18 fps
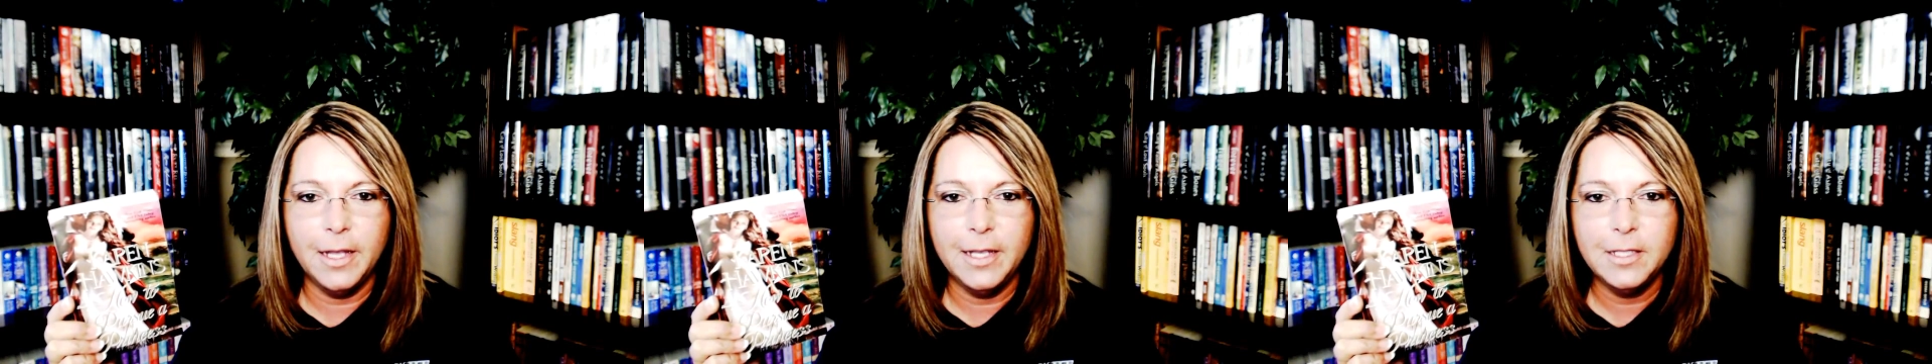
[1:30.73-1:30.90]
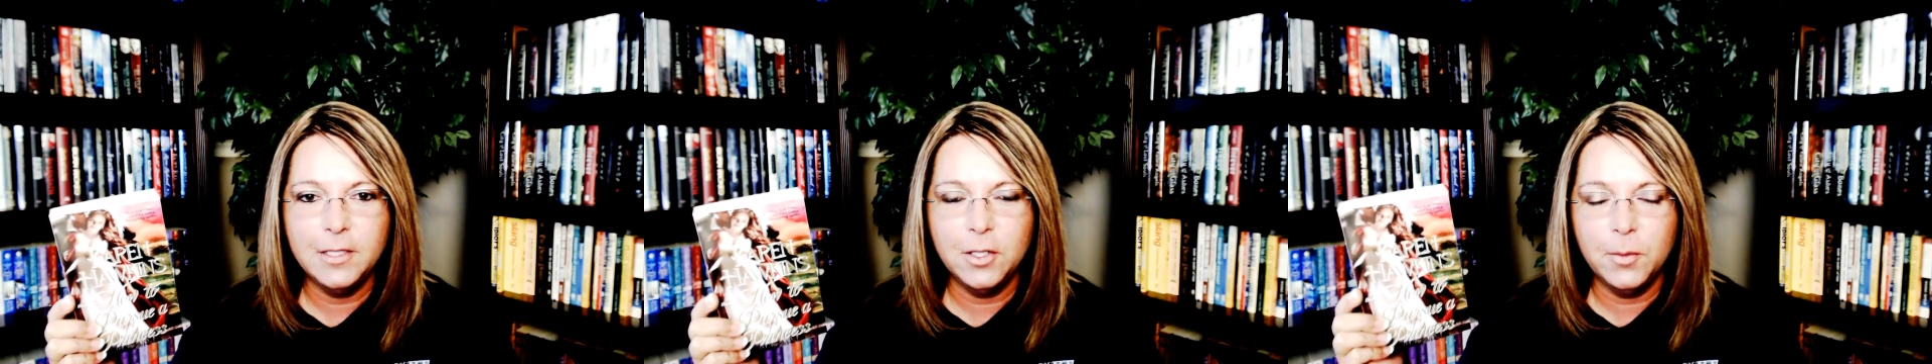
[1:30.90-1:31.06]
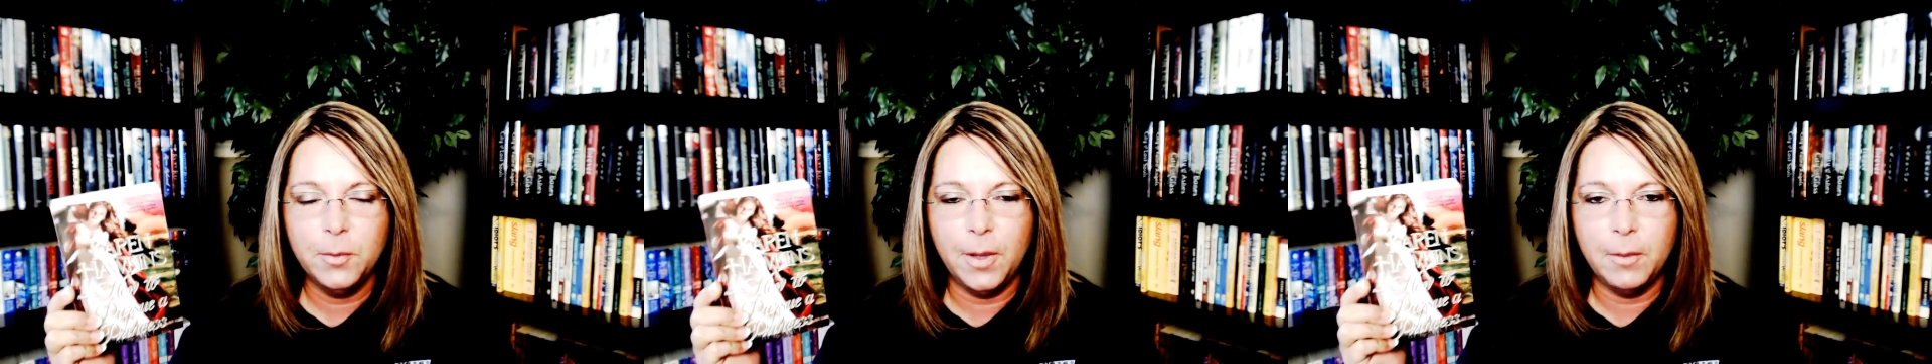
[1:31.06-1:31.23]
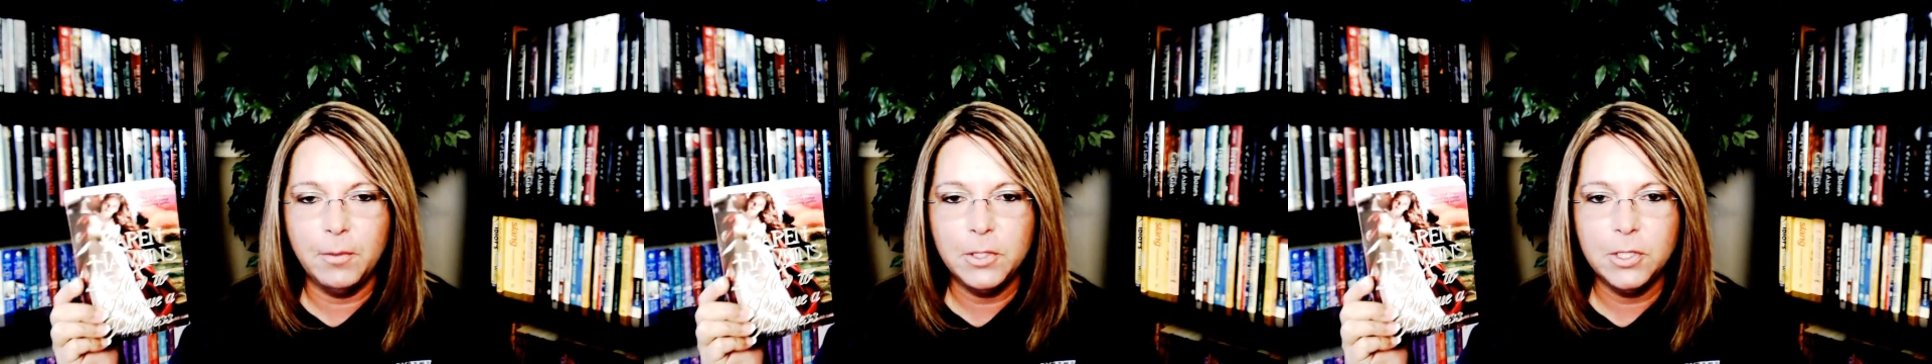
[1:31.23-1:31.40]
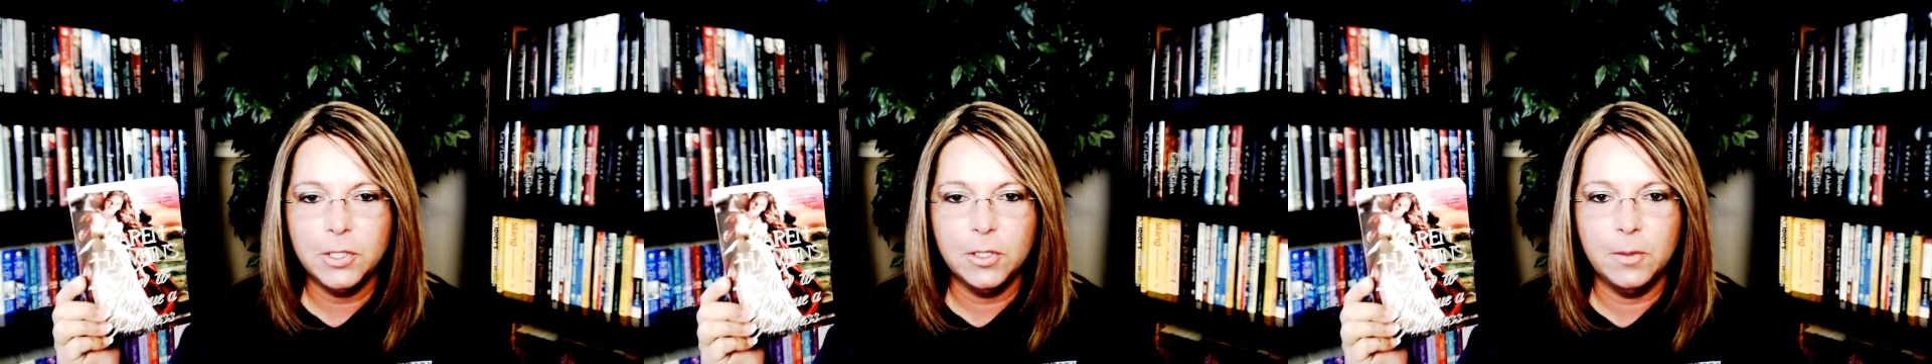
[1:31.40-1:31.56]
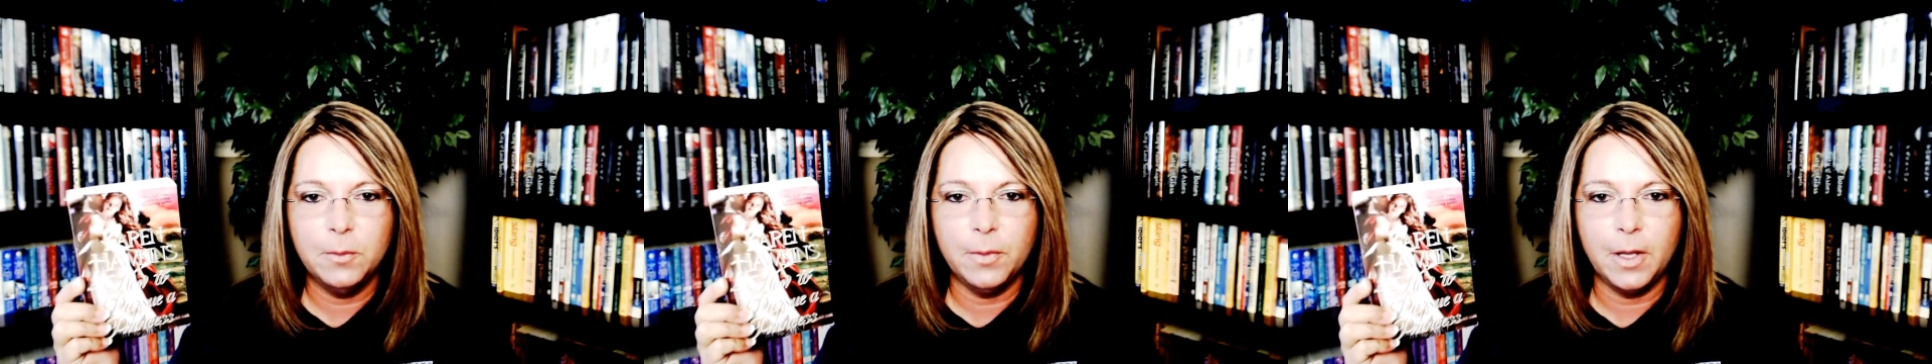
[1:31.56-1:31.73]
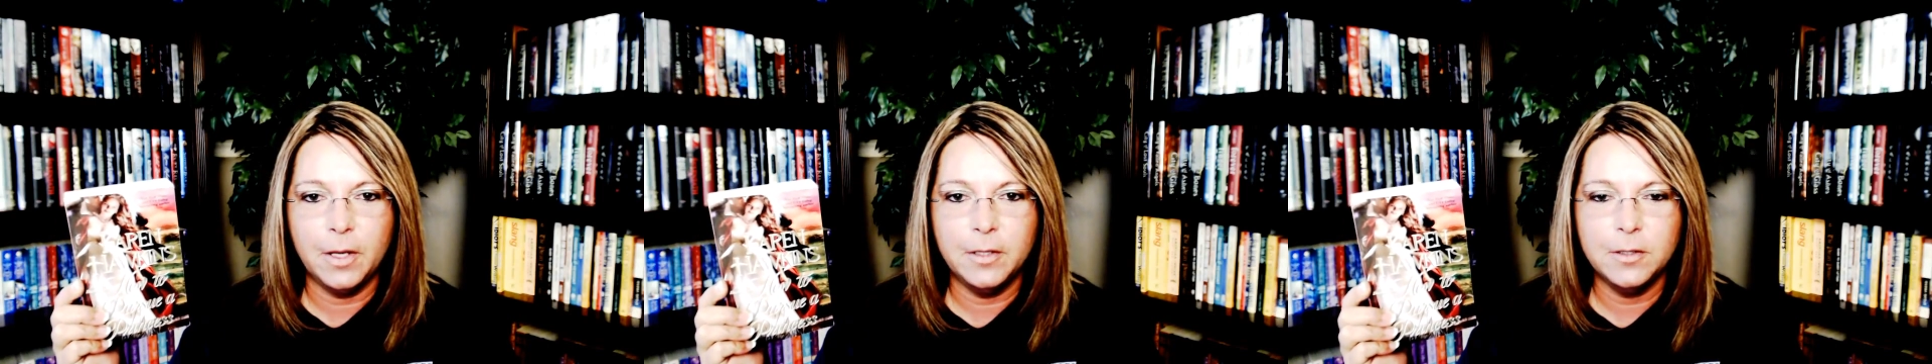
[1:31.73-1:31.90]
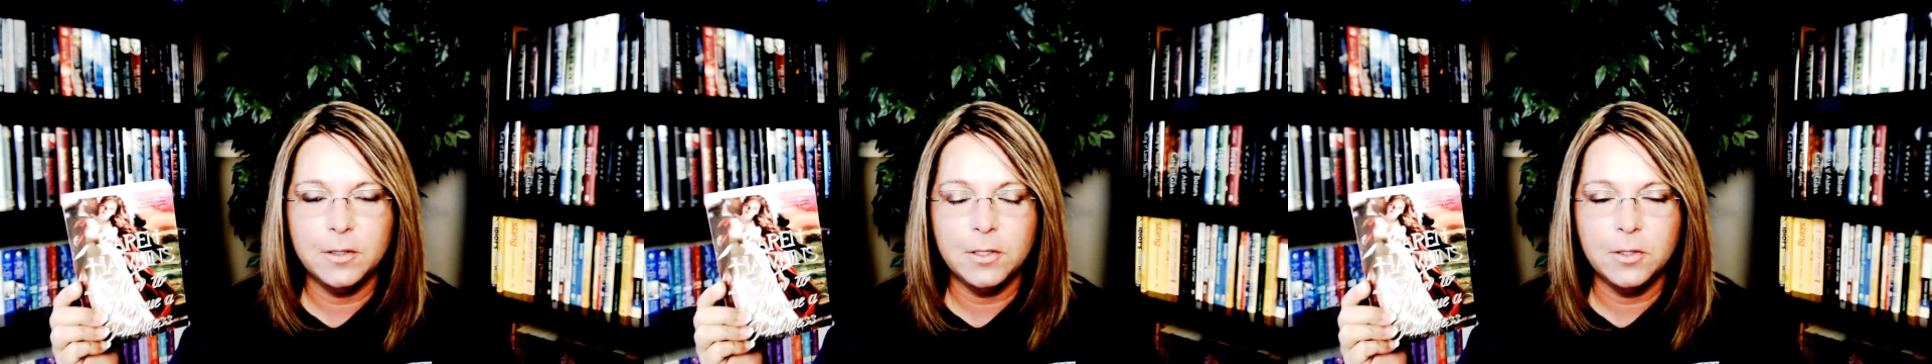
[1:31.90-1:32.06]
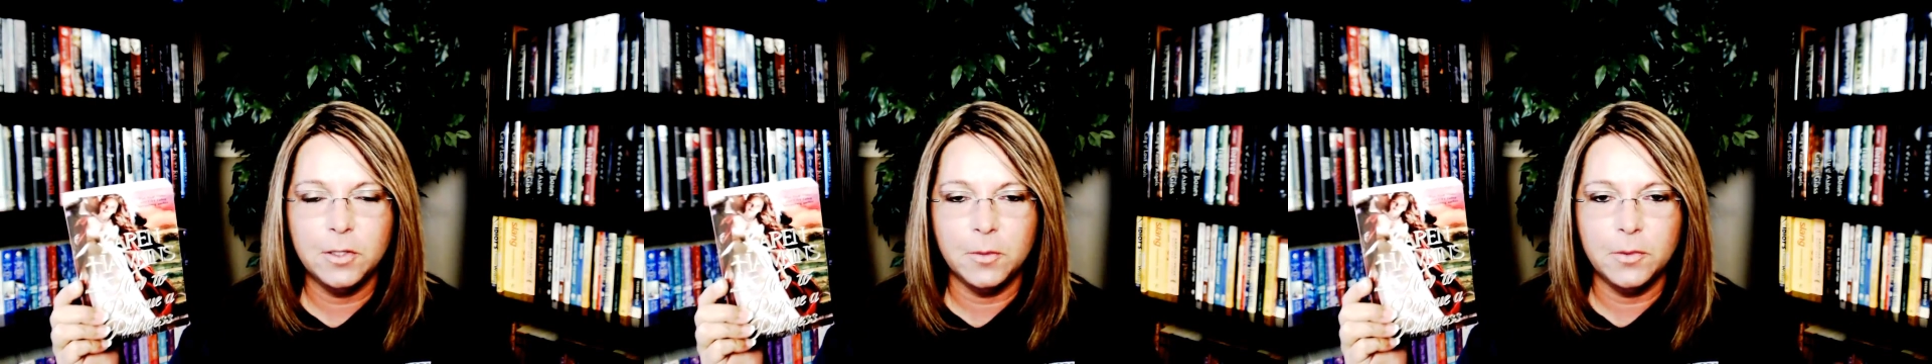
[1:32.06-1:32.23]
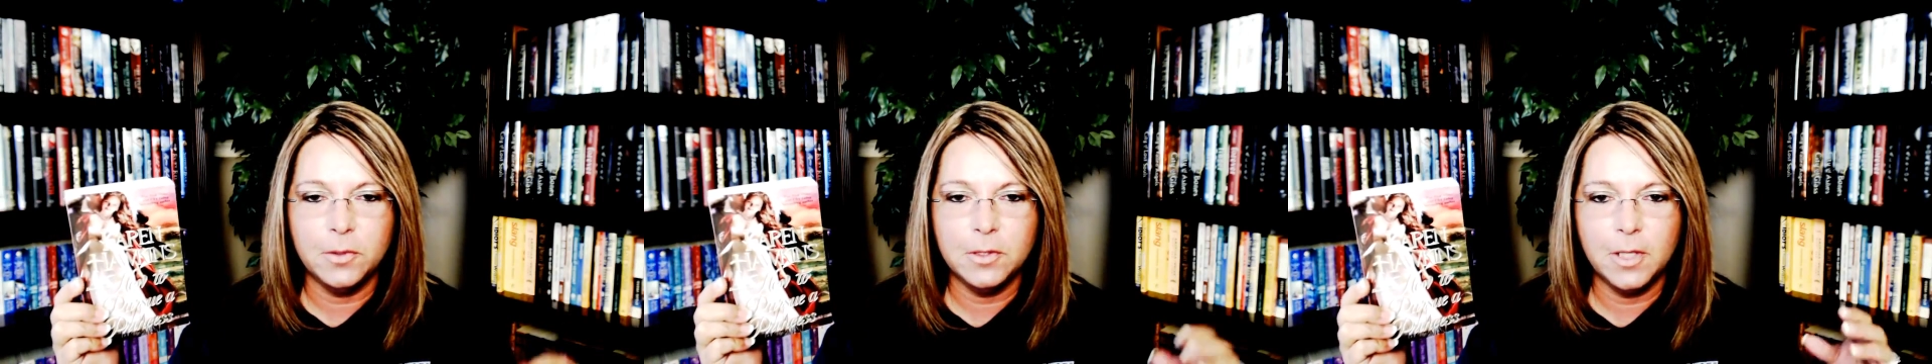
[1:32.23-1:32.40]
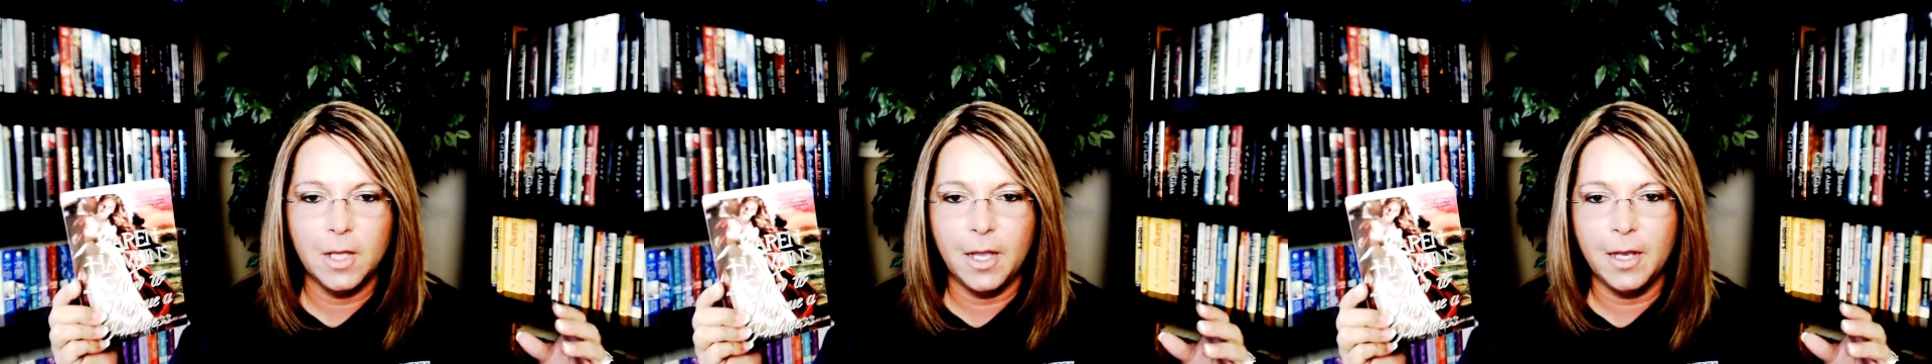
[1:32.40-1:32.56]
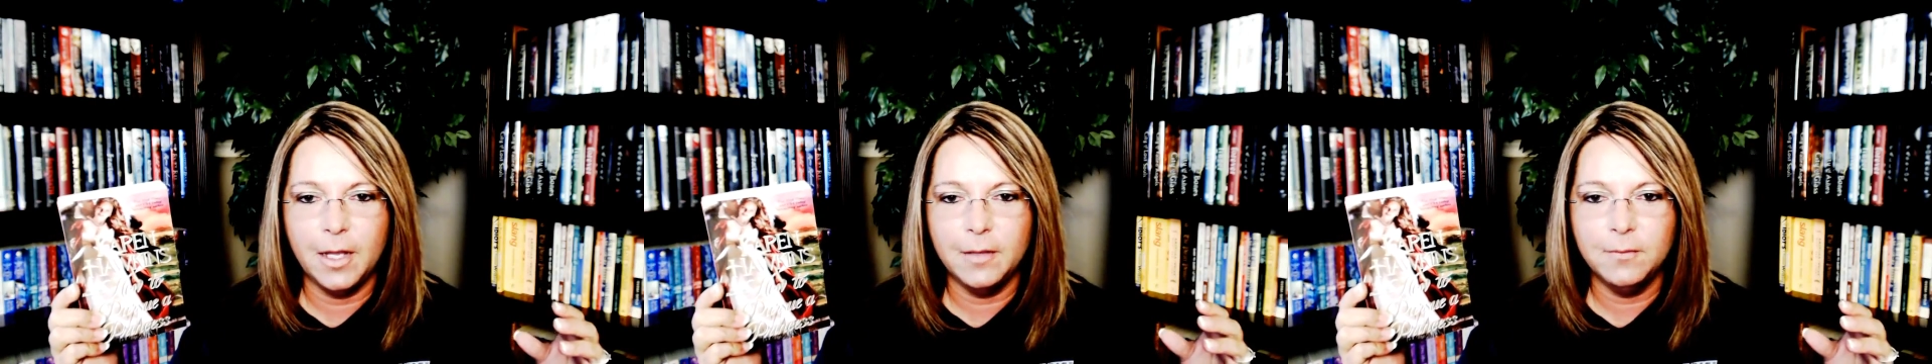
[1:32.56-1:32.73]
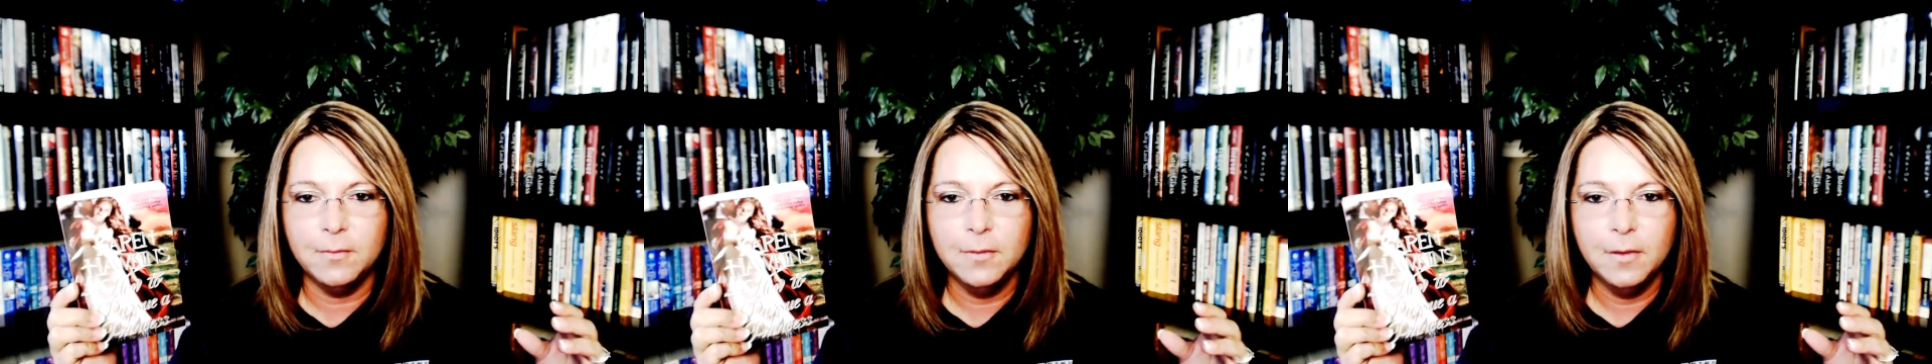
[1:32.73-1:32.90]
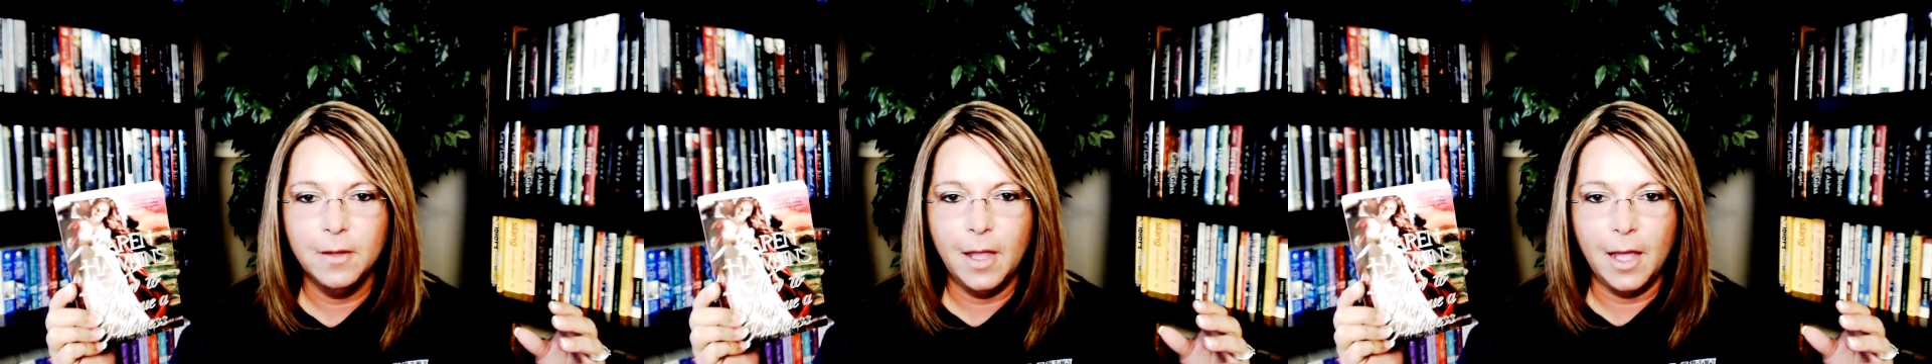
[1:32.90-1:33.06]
I guess her publisher in Barnes and Nobles kind of